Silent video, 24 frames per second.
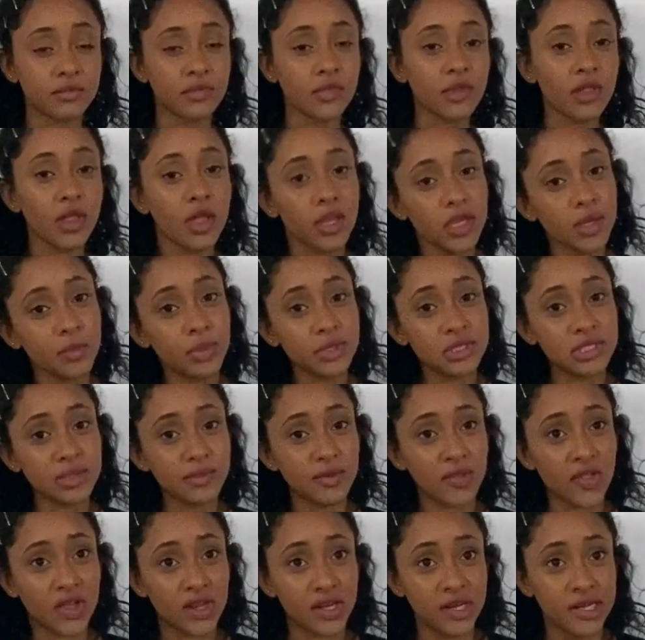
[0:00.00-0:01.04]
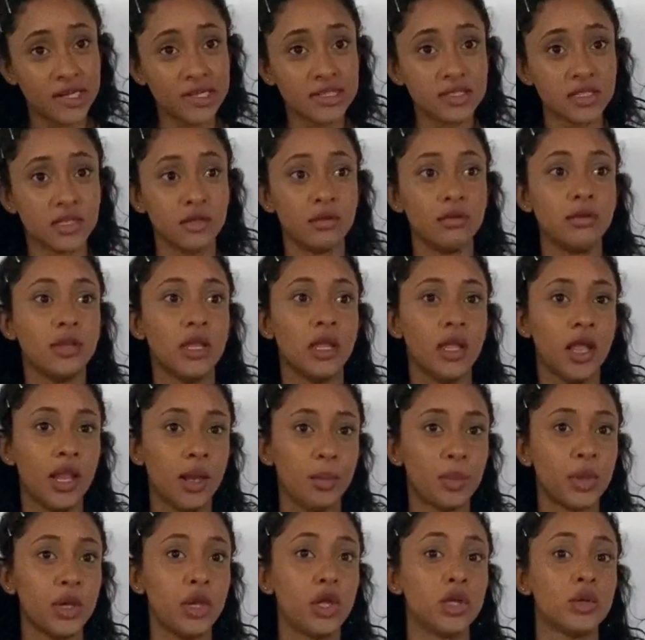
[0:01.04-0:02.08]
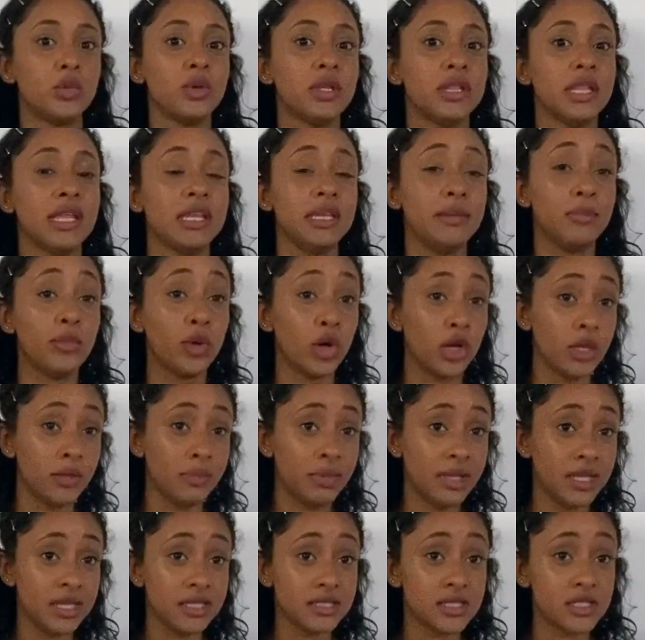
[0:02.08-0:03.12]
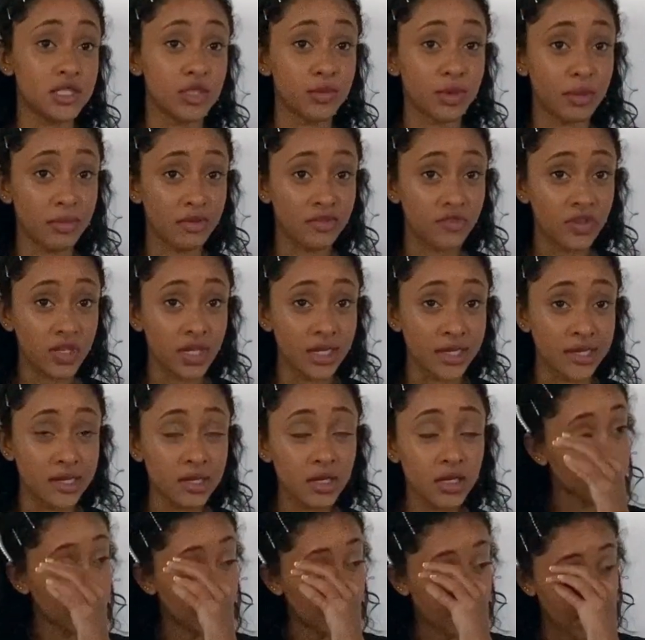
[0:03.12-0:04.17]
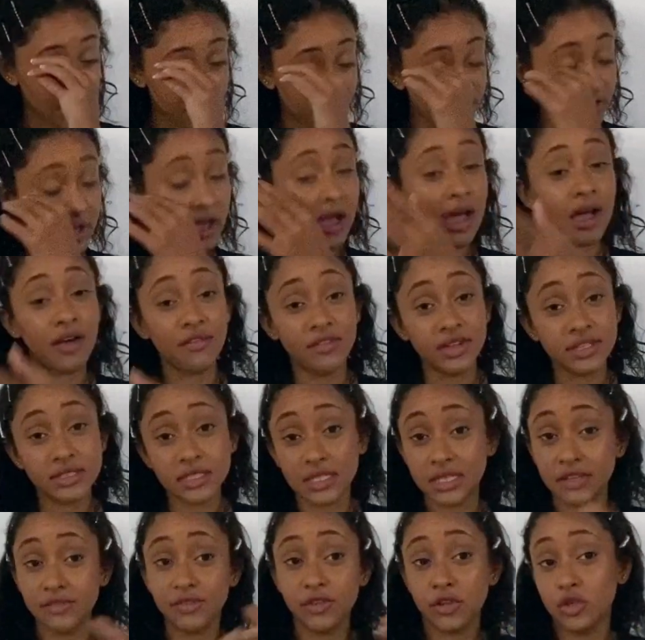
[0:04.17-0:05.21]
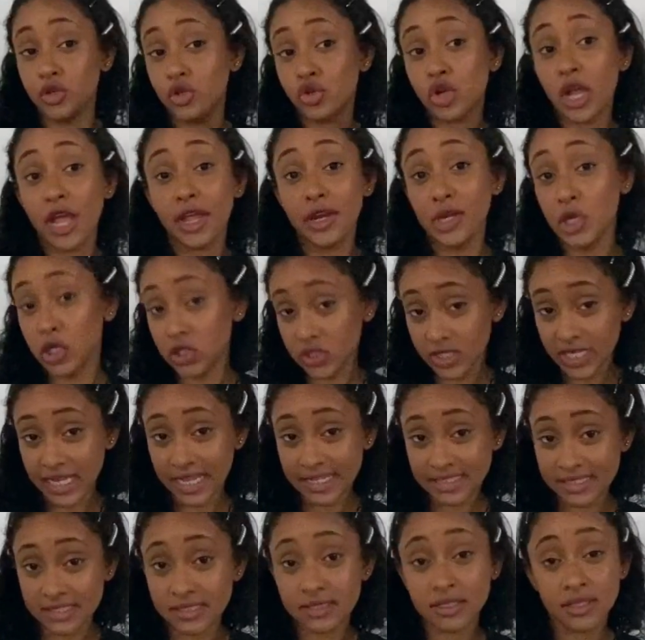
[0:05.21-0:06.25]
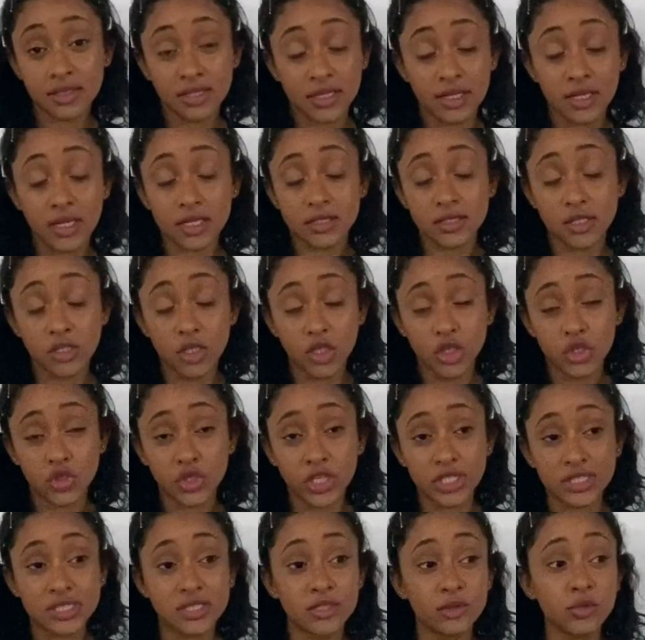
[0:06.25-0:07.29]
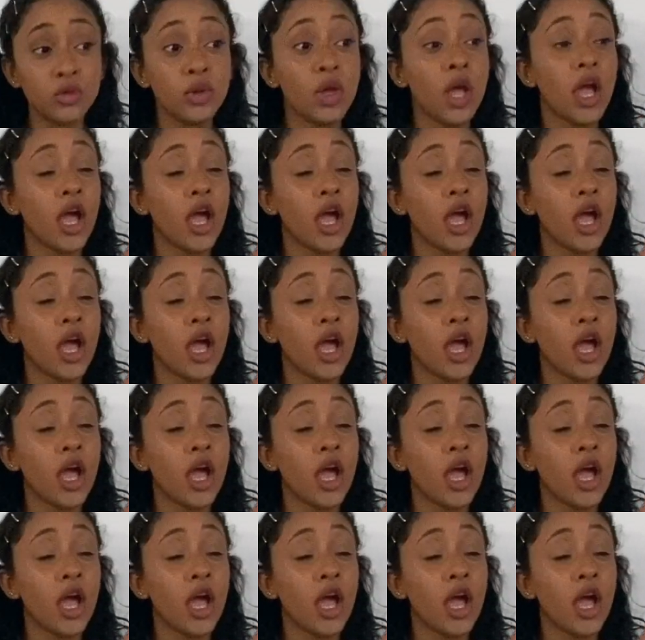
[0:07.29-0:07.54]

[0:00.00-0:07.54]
and you put some of that in it, it'll help a lot with like the body pains that you might be feeling. If you have it, and if you're trying not to get it, I think that's a good drink to do.